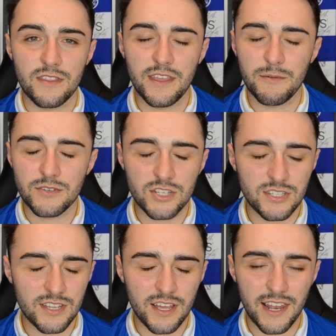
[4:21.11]
It was
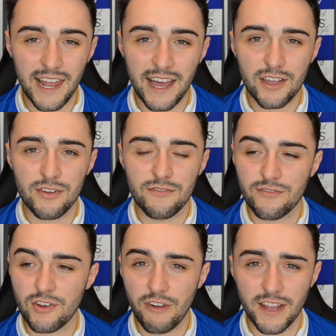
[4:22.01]
just a lack
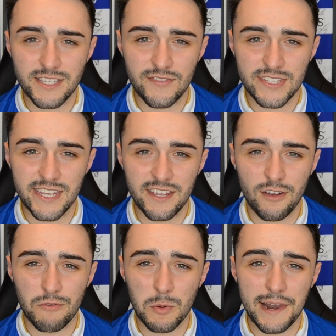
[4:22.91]
of creativity,
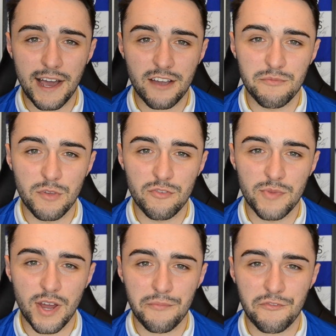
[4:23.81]
a real lack of
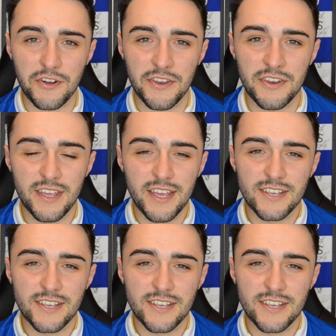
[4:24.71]
movement up front.